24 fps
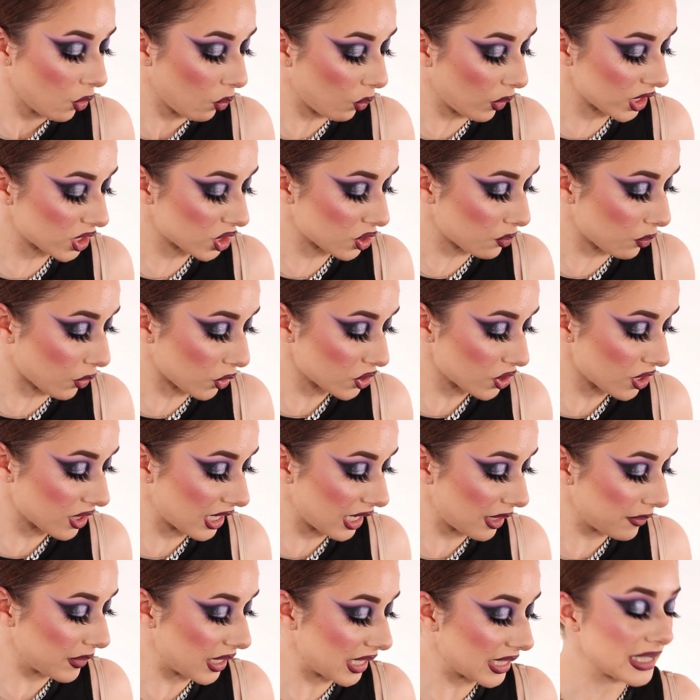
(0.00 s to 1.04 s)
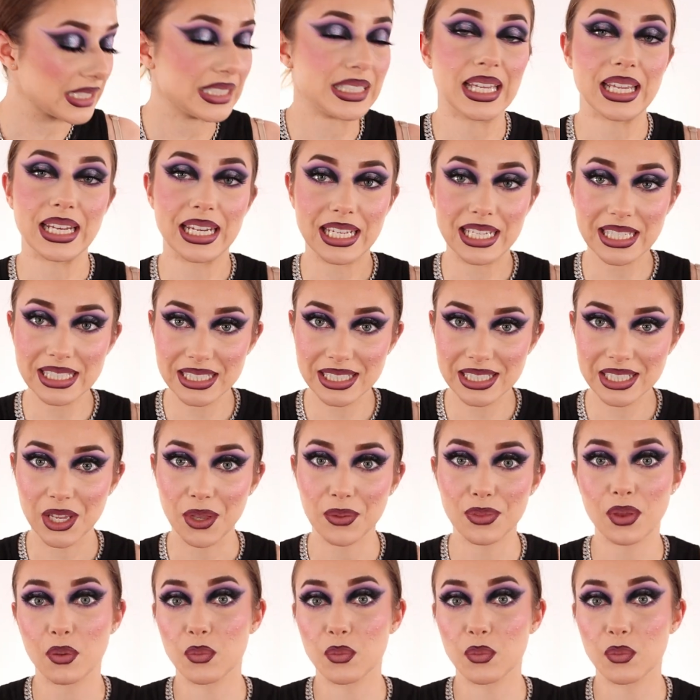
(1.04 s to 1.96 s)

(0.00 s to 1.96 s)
which most of them didn't.